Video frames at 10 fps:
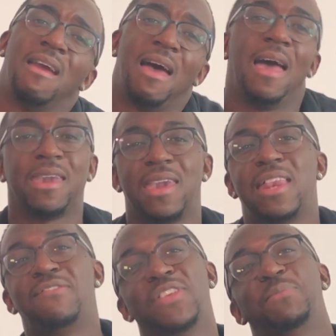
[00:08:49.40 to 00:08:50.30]
I can't
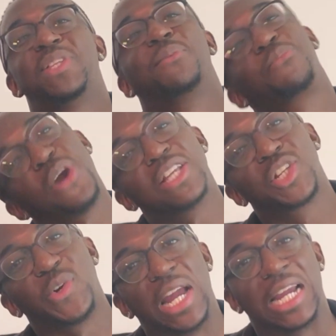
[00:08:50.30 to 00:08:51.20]
even be depressed
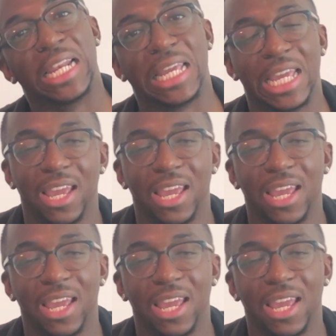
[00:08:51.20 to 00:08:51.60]
correctly.